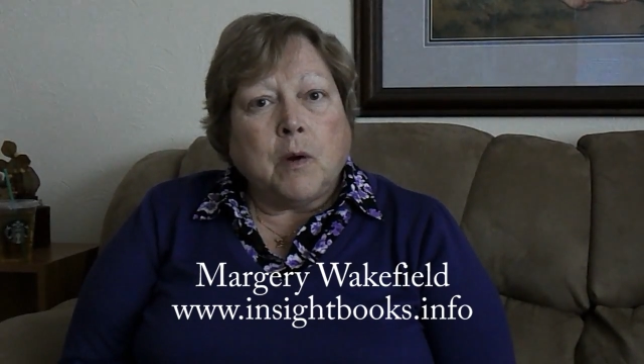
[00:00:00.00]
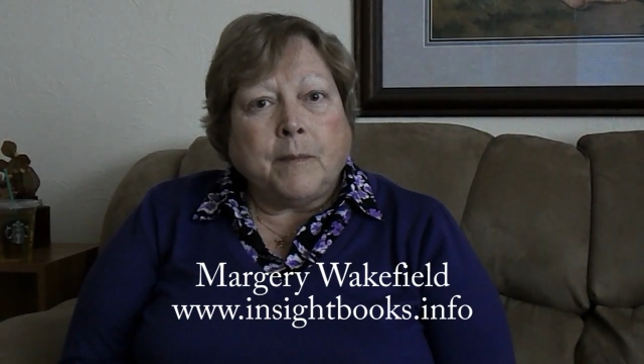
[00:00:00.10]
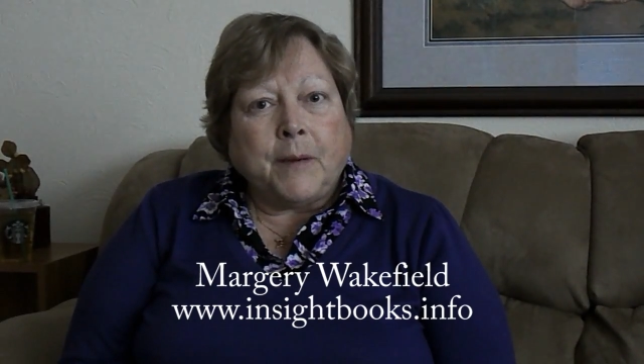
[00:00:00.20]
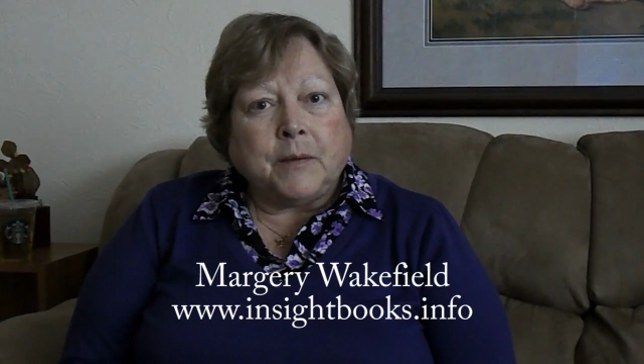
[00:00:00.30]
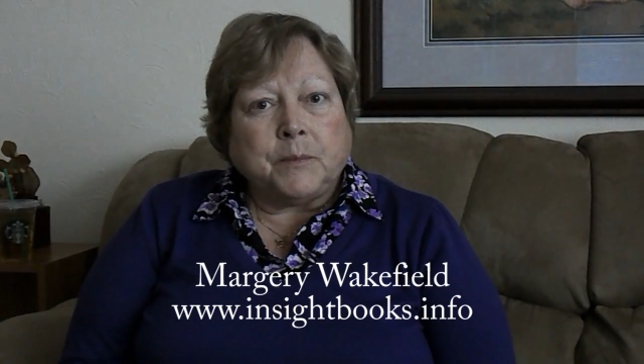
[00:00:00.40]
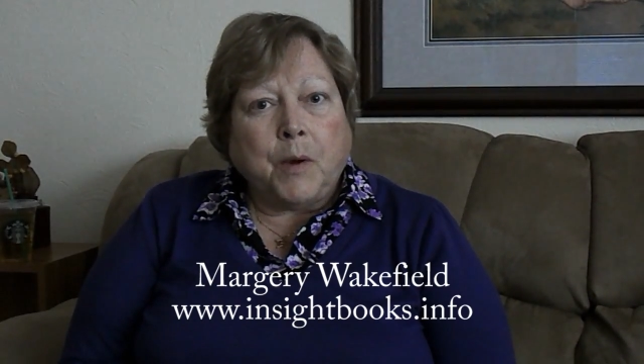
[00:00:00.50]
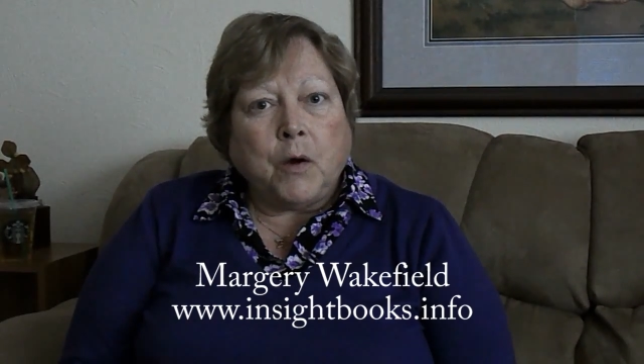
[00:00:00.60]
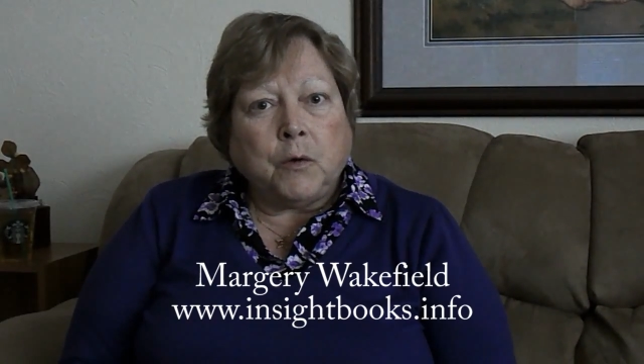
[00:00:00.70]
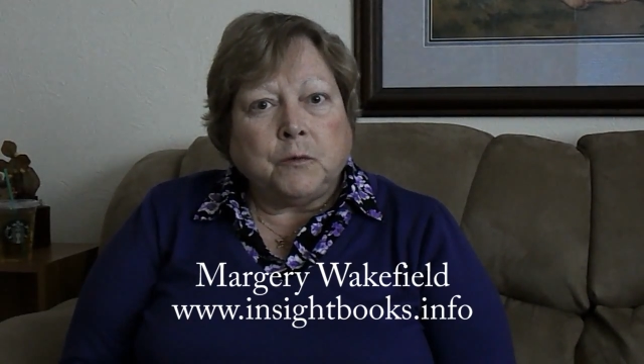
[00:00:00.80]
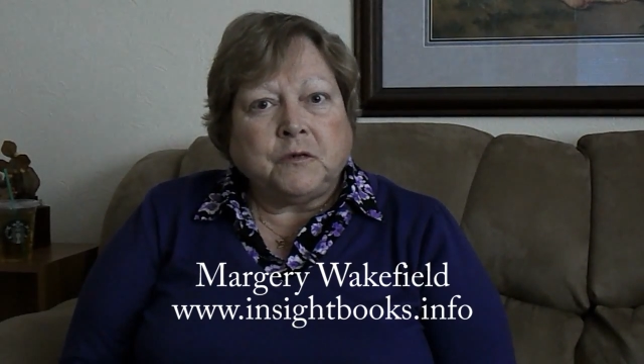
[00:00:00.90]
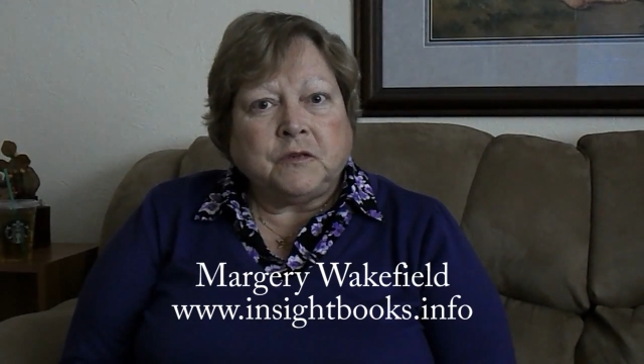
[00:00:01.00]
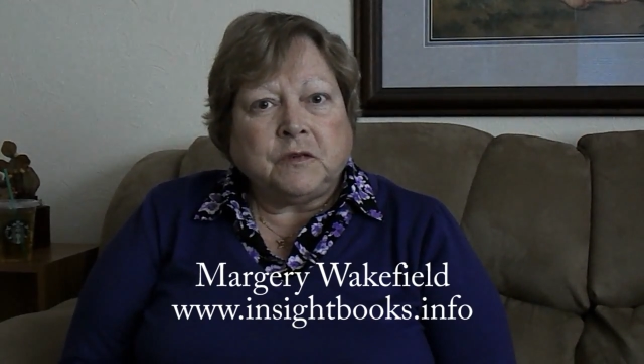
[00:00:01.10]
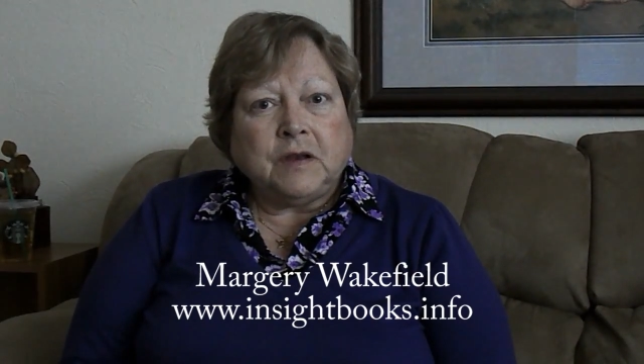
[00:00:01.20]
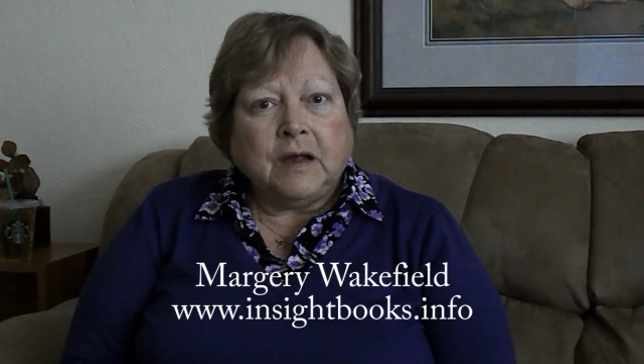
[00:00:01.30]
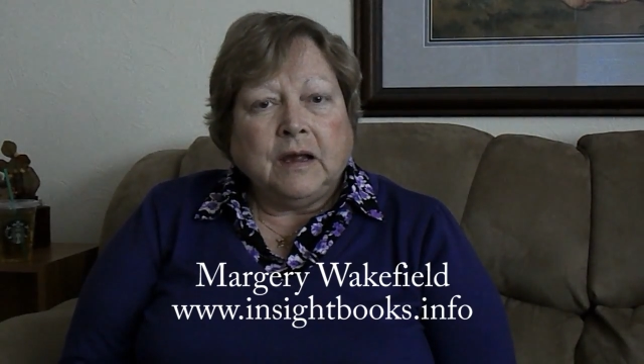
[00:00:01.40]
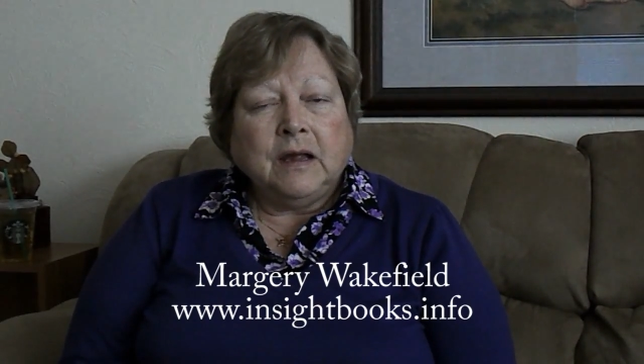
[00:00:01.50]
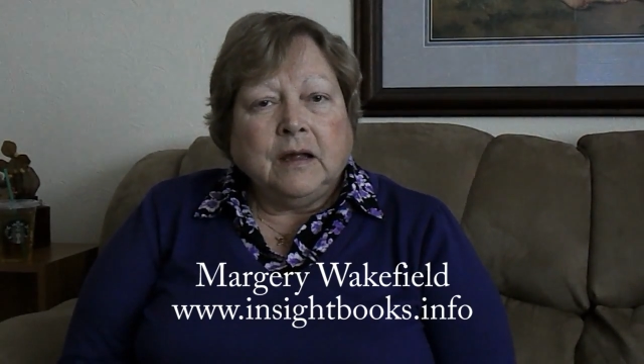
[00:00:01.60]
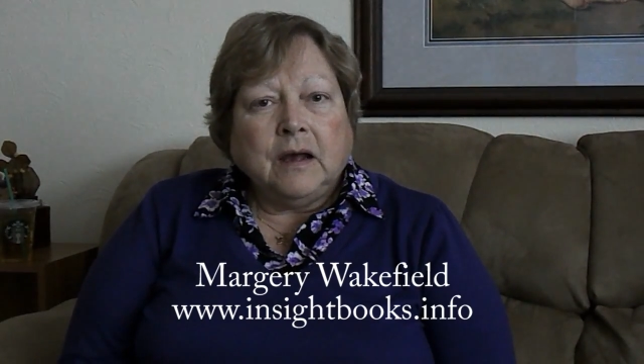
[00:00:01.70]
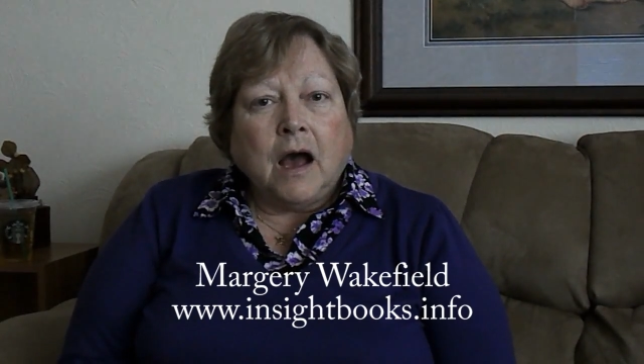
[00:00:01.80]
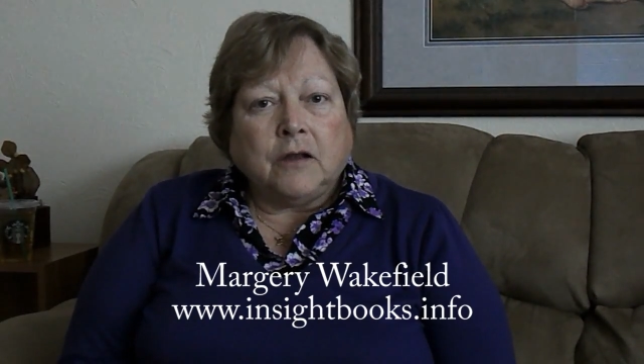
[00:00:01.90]
up on post,
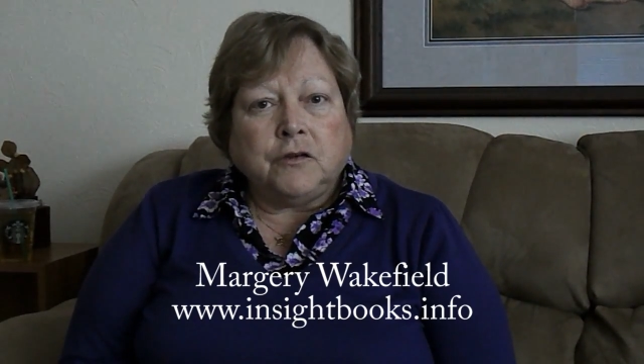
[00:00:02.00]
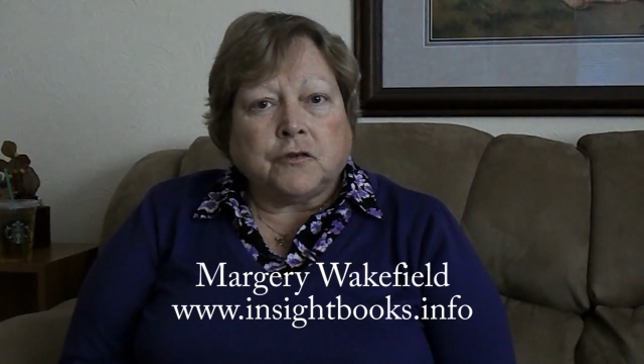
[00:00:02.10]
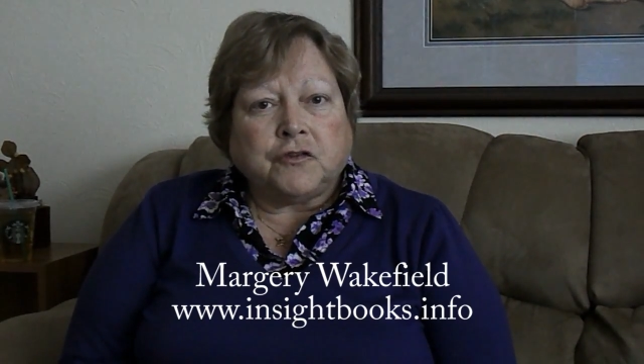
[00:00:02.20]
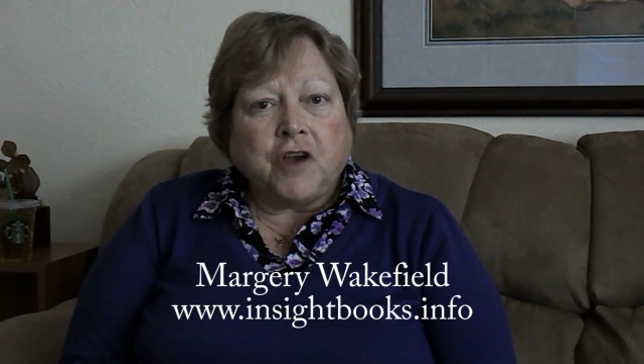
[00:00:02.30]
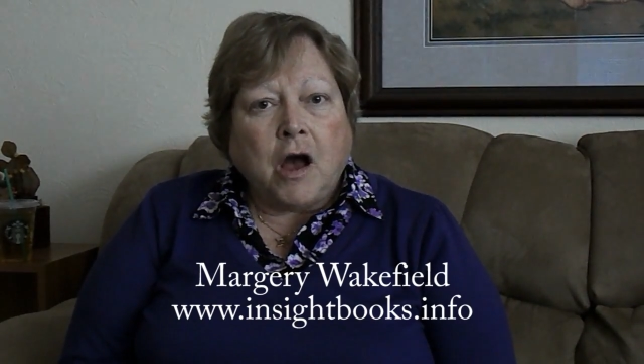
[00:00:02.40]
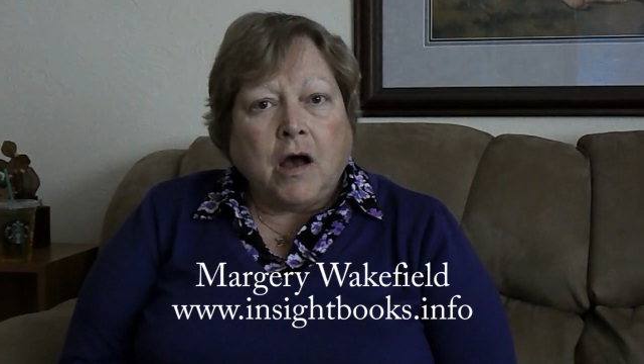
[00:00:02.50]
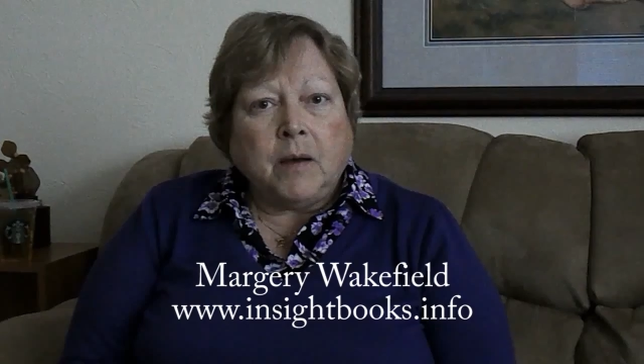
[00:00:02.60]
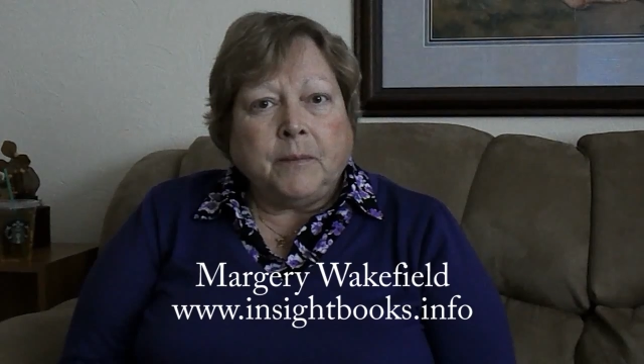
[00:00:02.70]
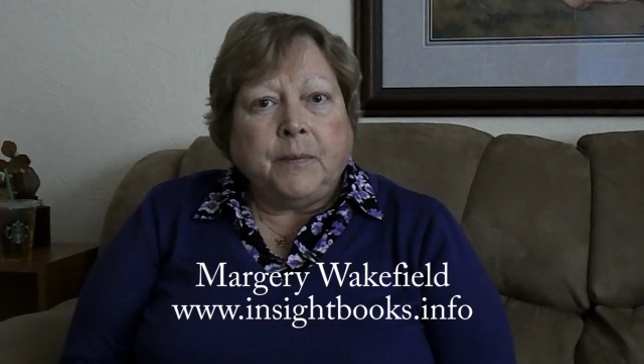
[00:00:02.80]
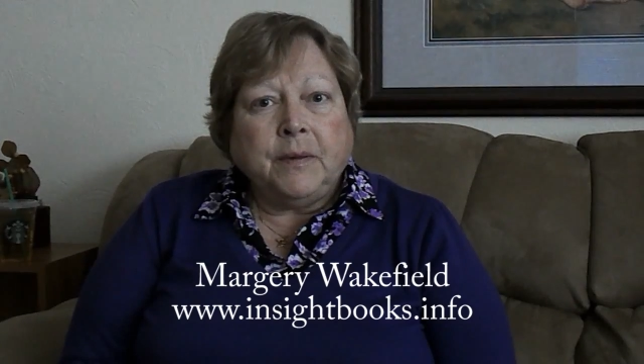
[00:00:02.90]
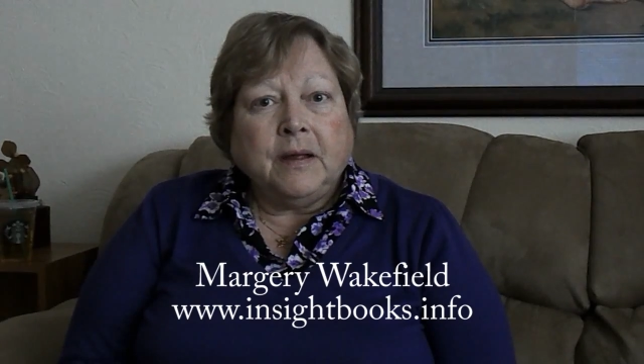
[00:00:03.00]
on your job,